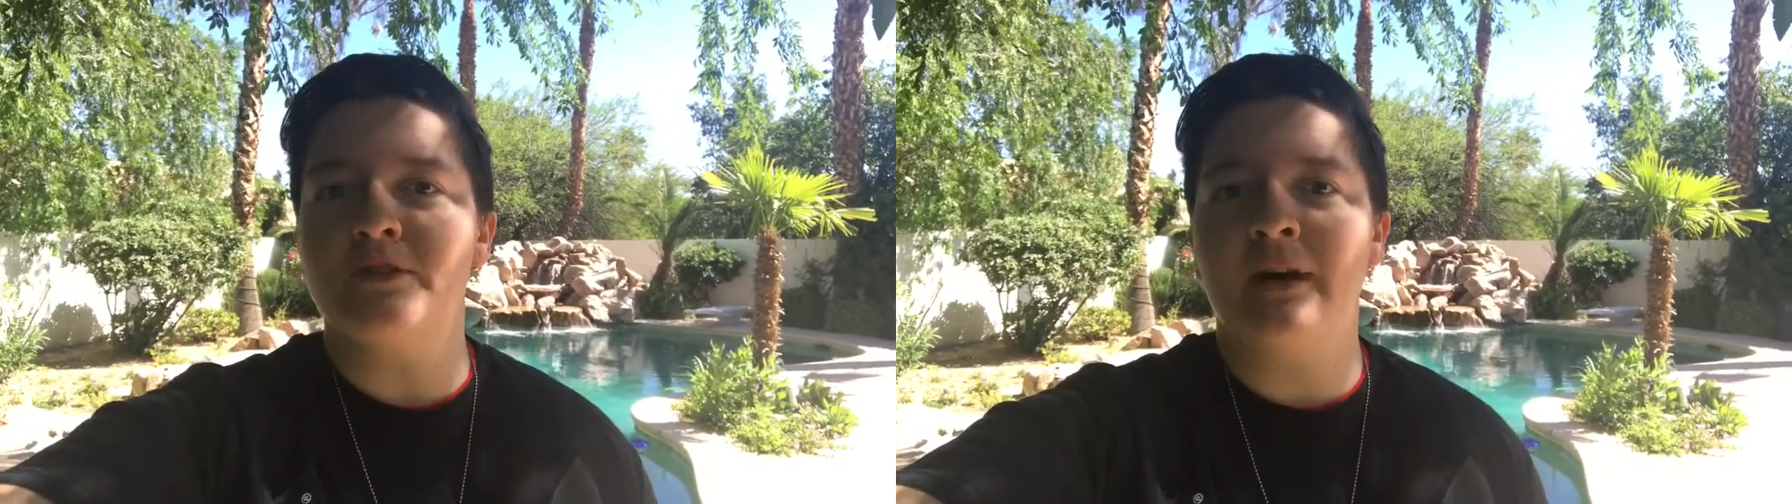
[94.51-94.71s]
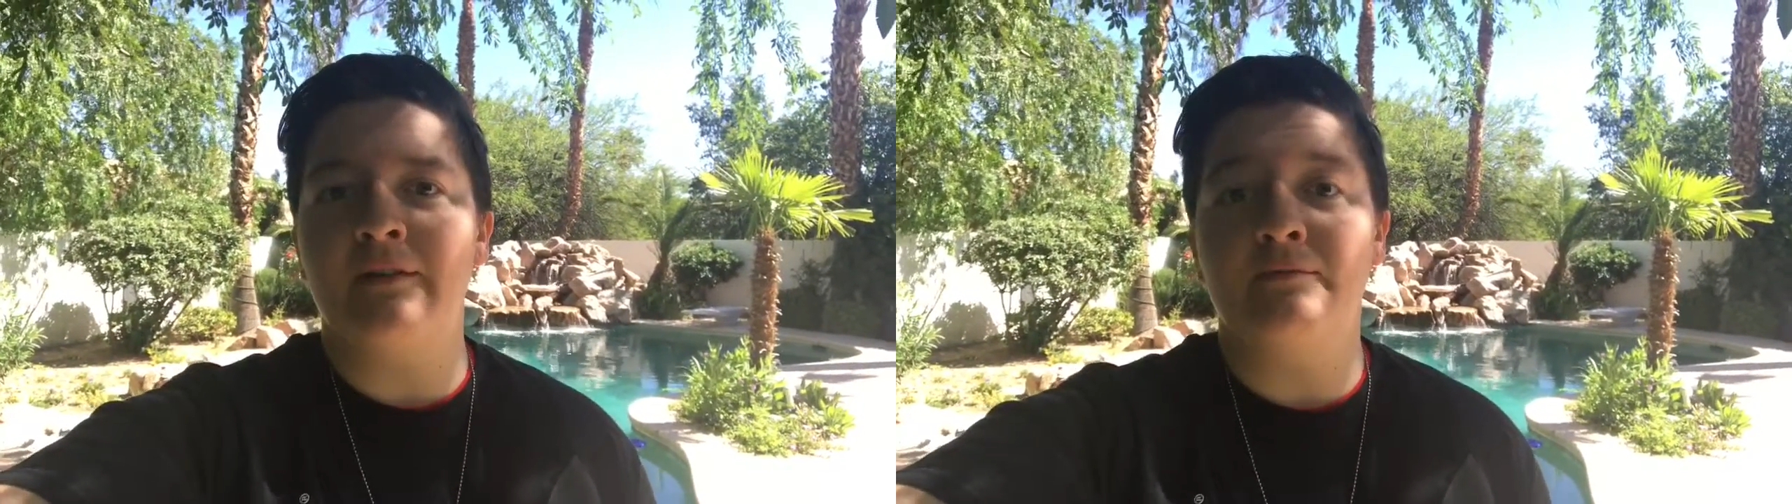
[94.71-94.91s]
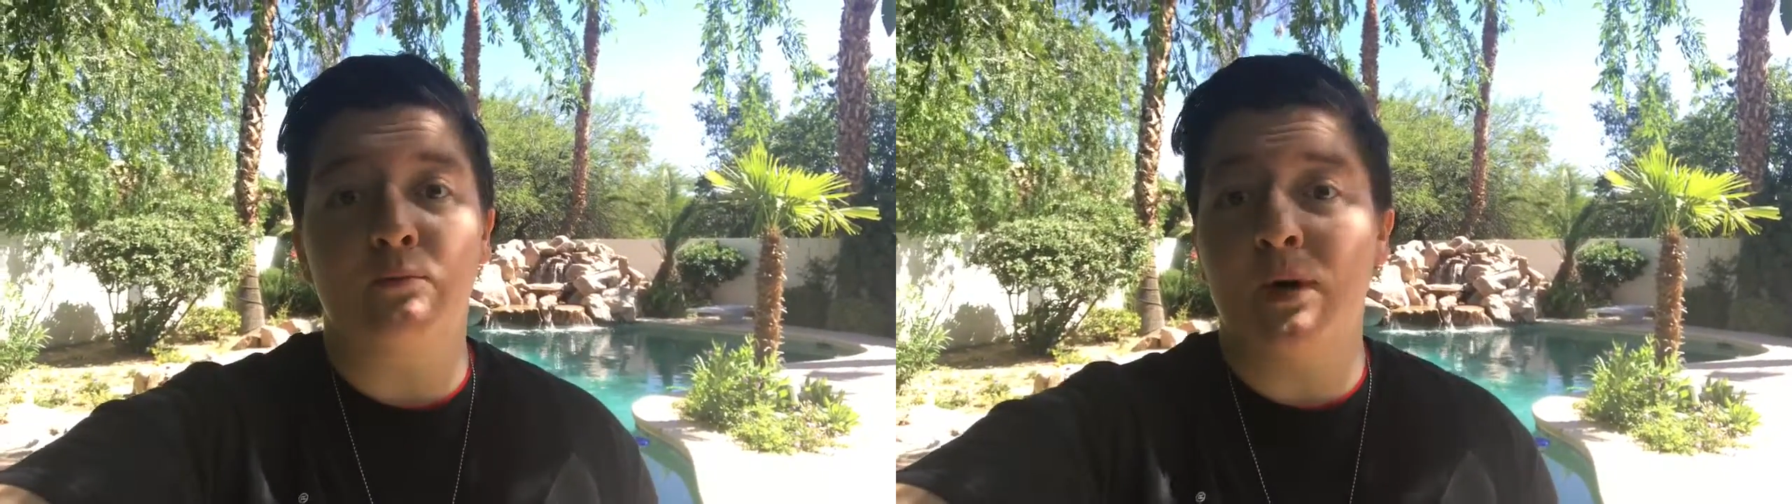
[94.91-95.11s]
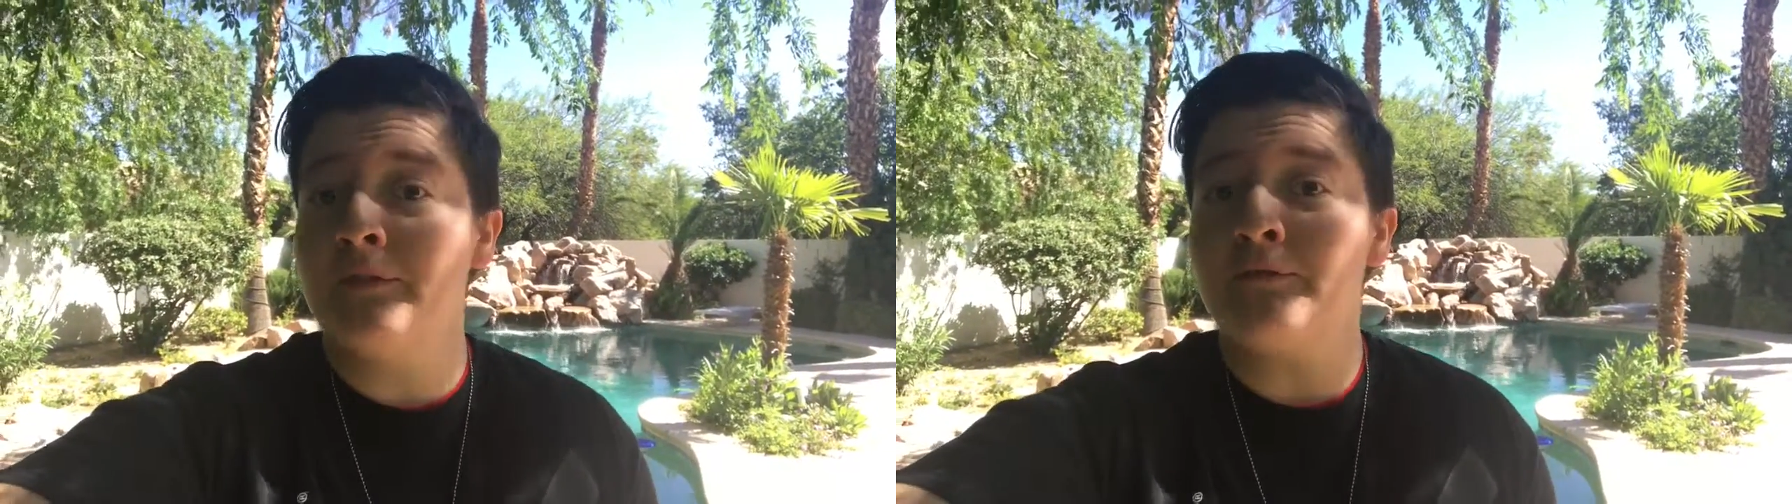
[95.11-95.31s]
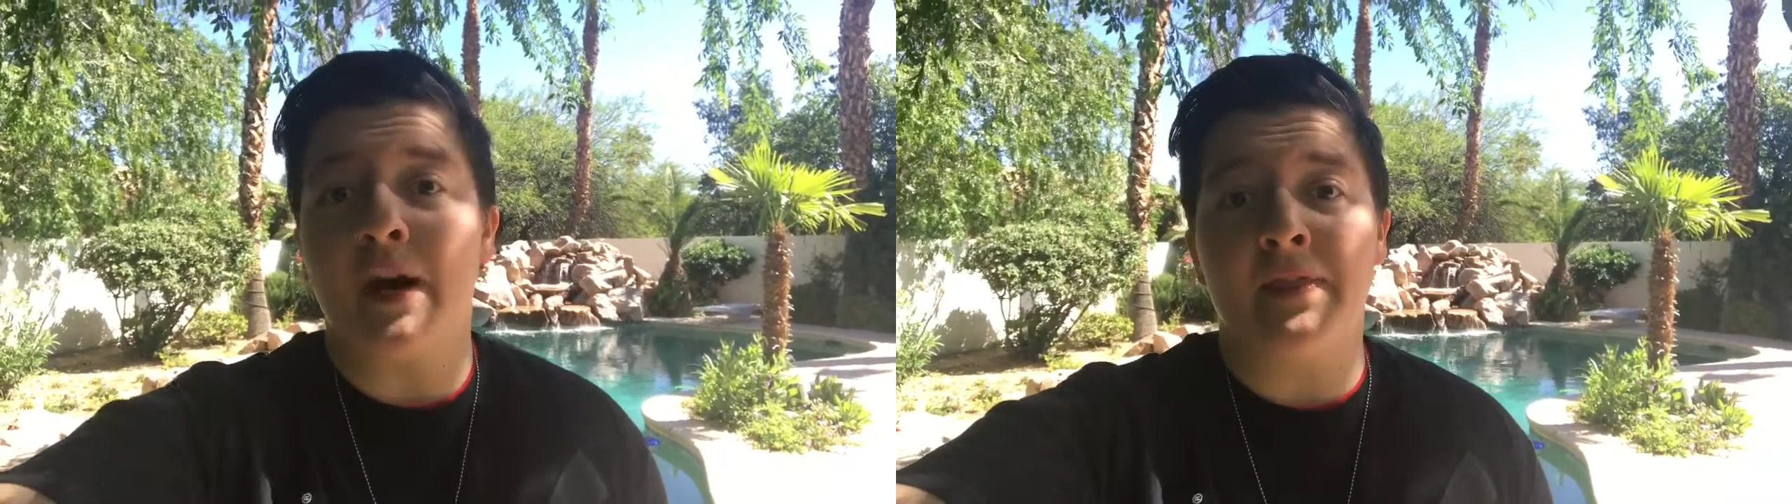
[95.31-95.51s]
Do you have
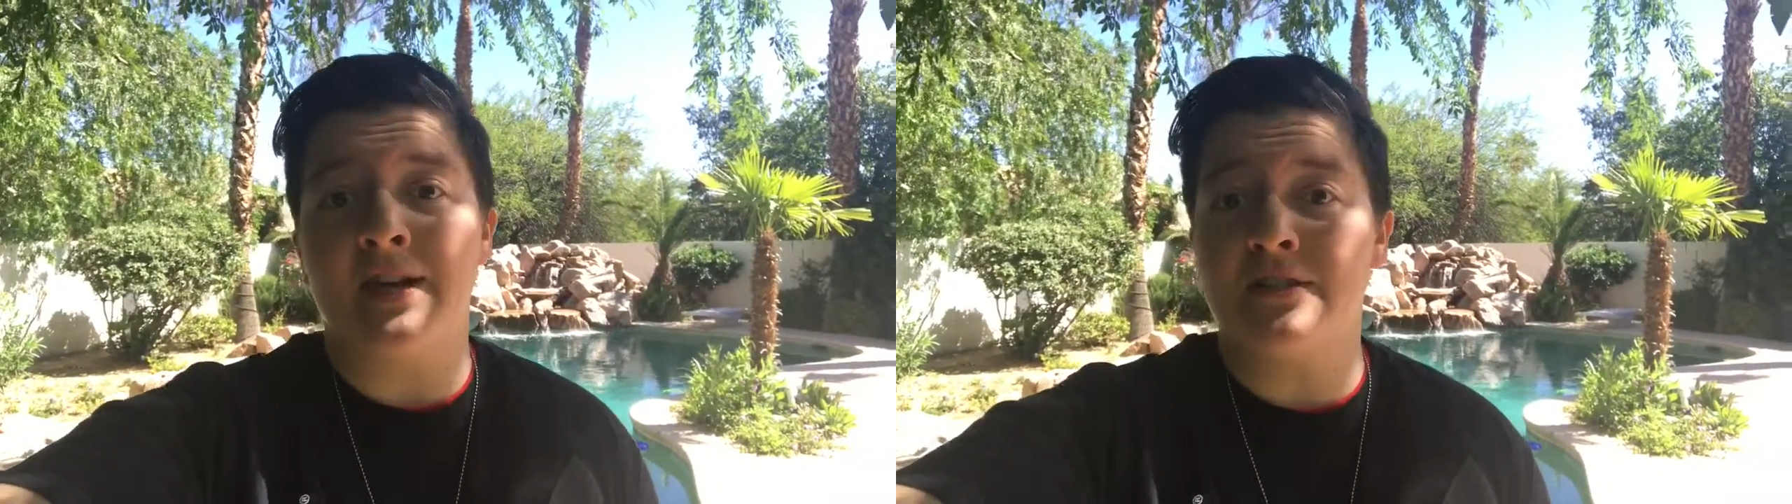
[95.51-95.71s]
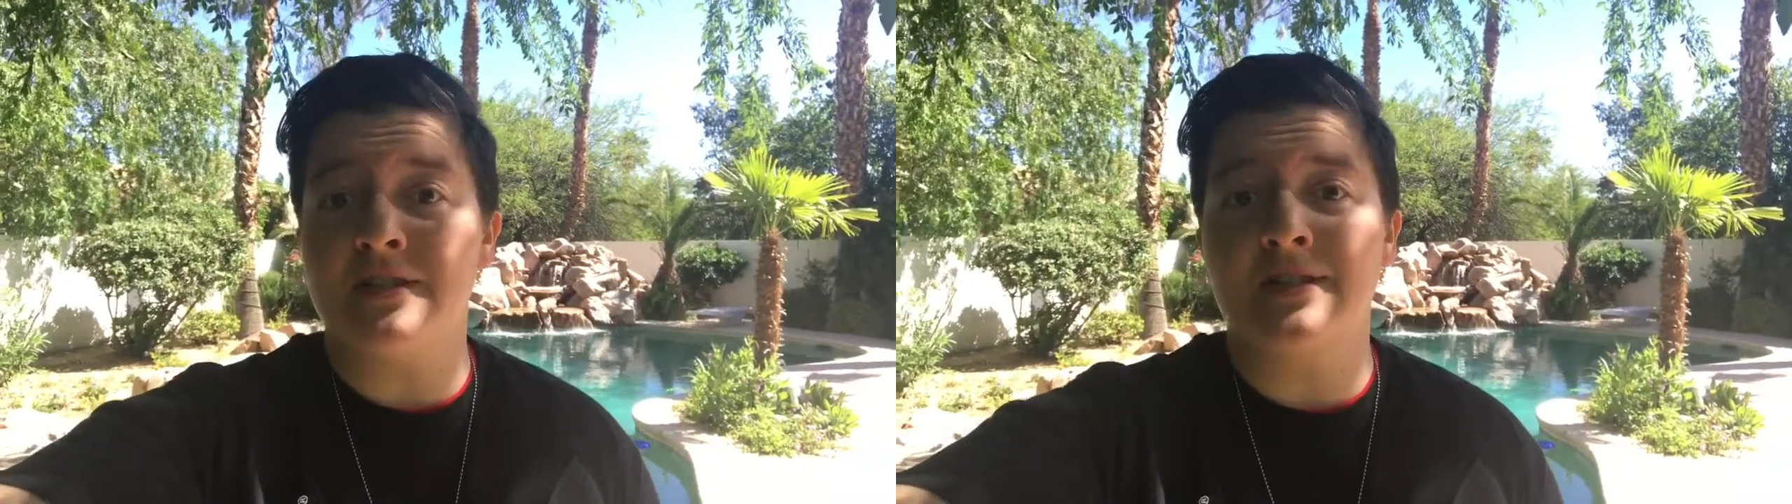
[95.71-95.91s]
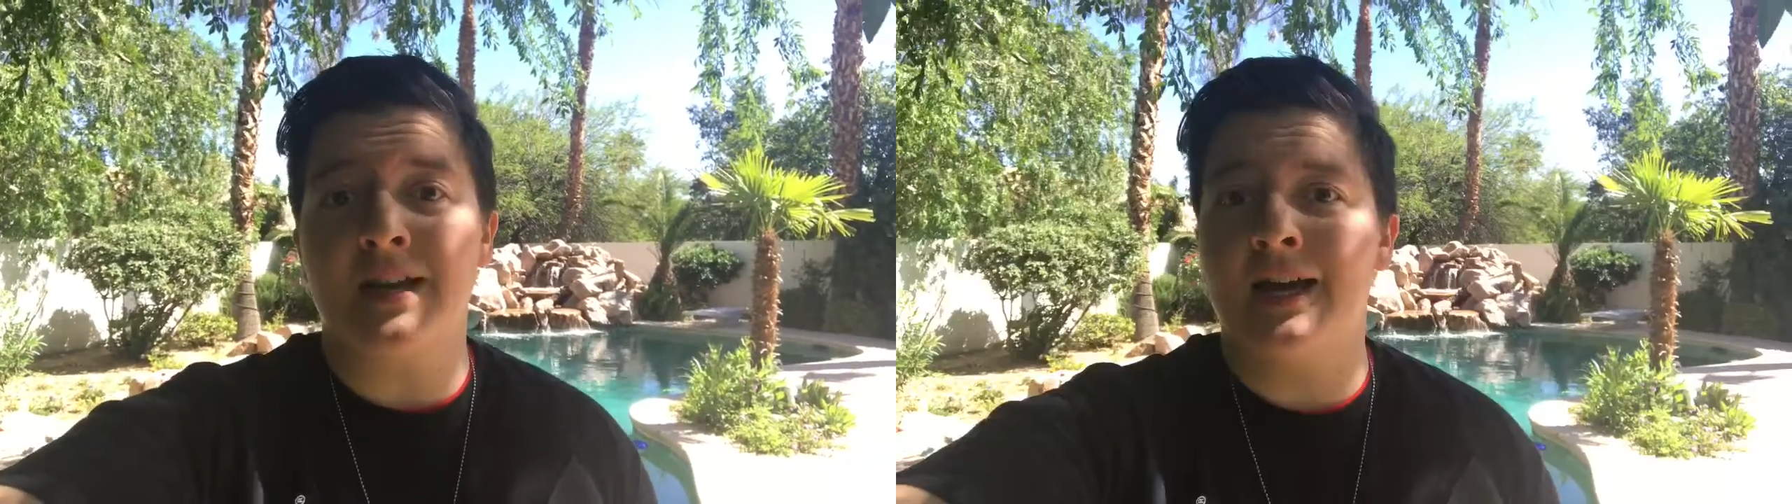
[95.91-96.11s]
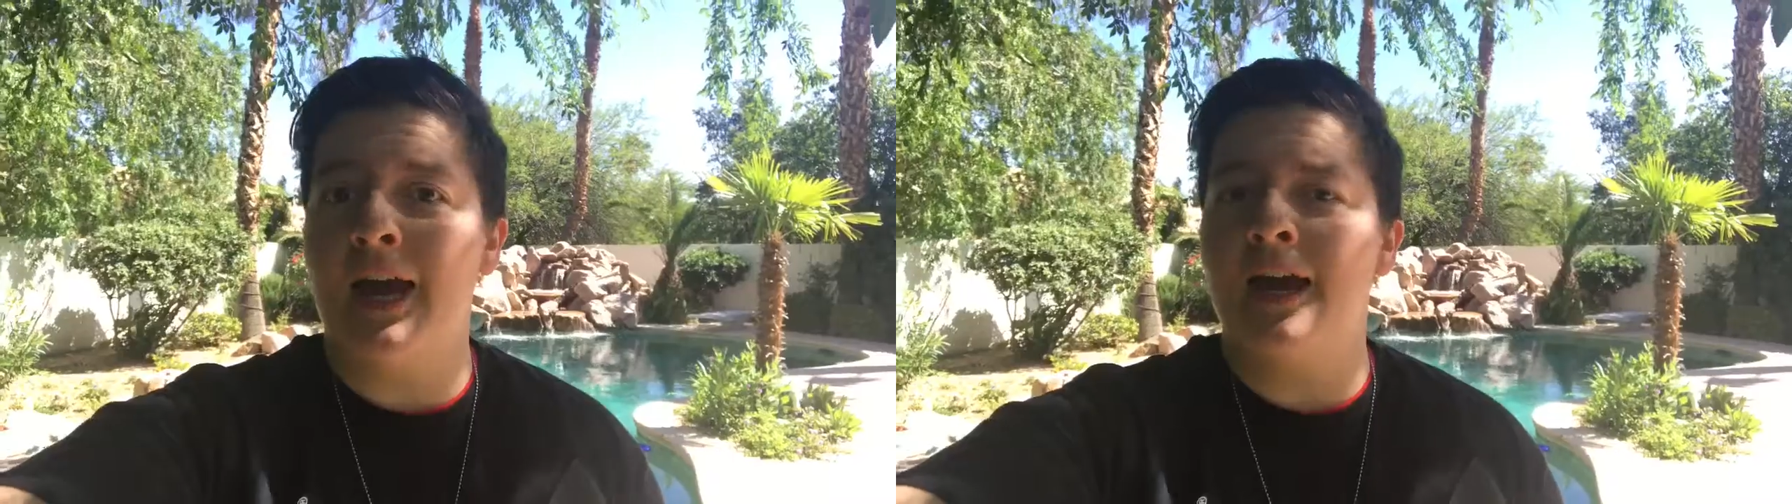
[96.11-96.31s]
one friend that just is like,